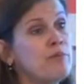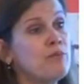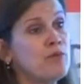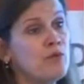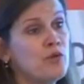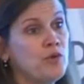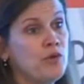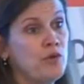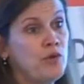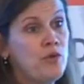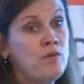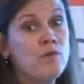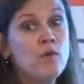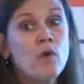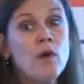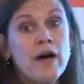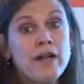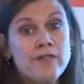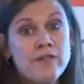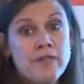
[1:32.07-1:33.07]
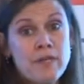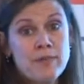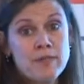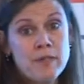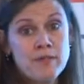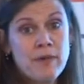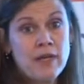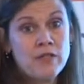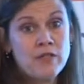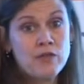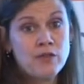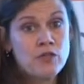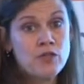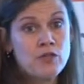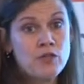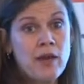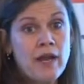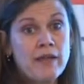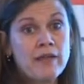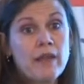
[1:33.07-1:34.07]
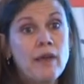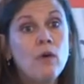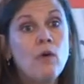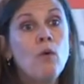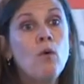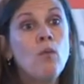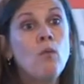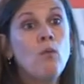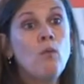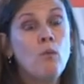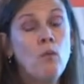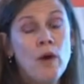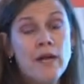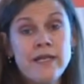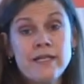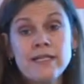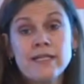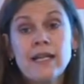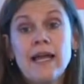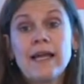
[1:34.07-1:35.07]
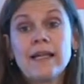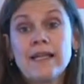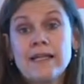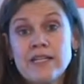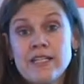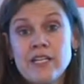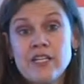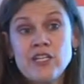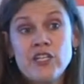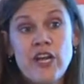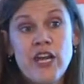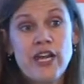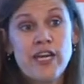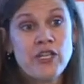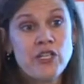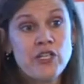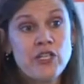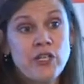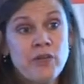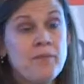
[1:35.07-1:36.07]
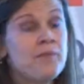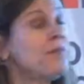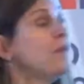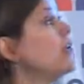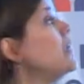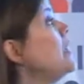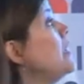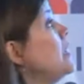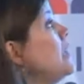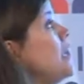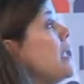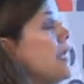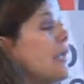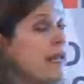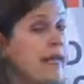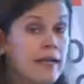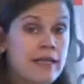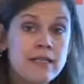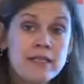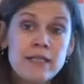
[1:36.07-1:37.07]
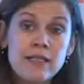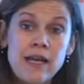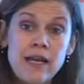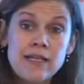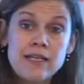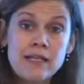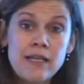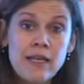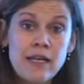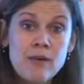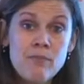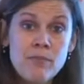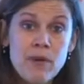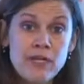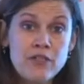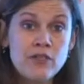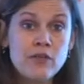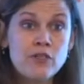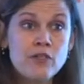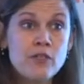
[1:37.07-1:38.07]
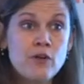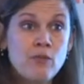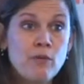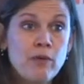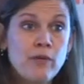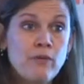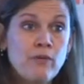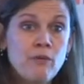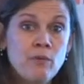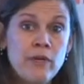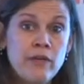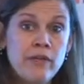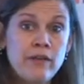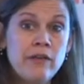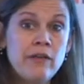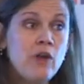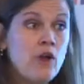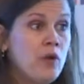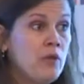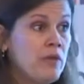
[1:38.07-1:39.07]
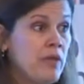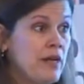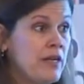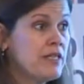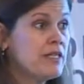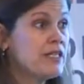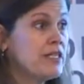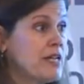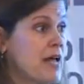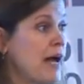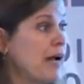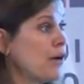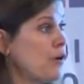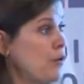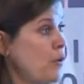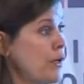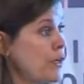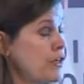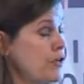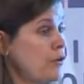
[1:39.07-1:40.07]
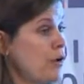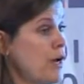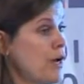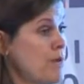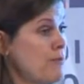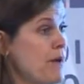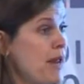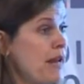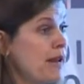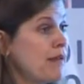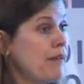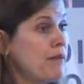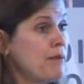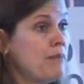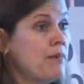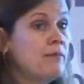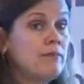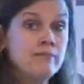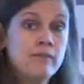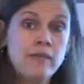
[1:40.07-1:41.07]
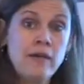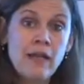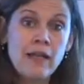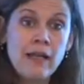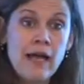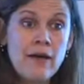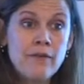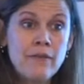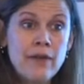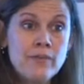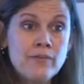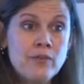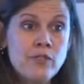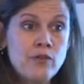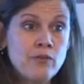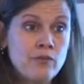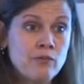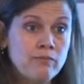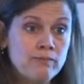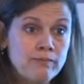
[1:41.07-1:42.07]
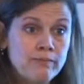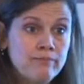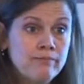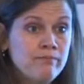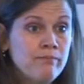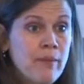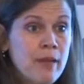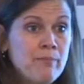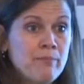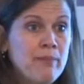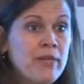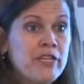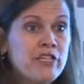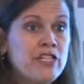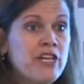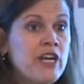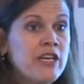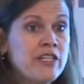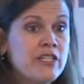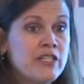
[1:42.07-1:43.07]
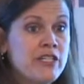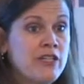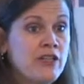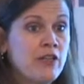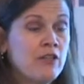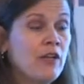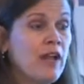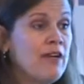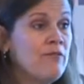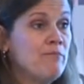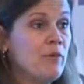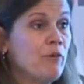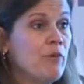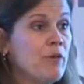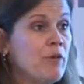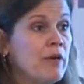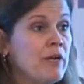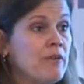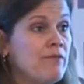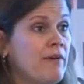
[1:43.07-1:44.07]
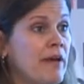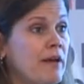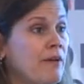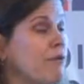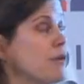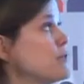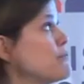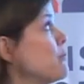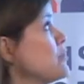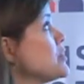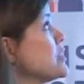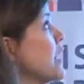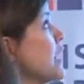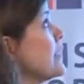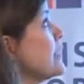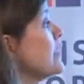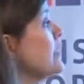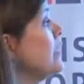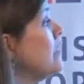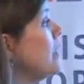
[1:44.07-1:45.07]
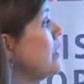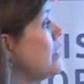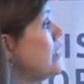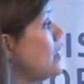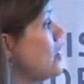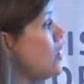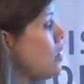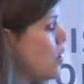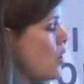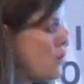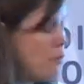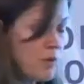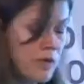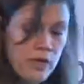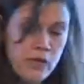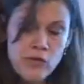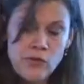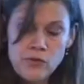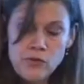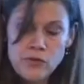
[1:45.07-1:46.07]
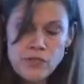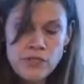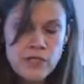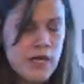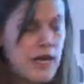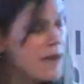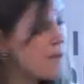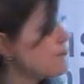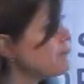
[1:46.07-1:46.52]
improve quadriceps muscle strength, what is likely to change. And it's an isolated muscle, so we know that it's not going to automatically allow them to make big changes in their life, but we wanted to find out what's most likely. We use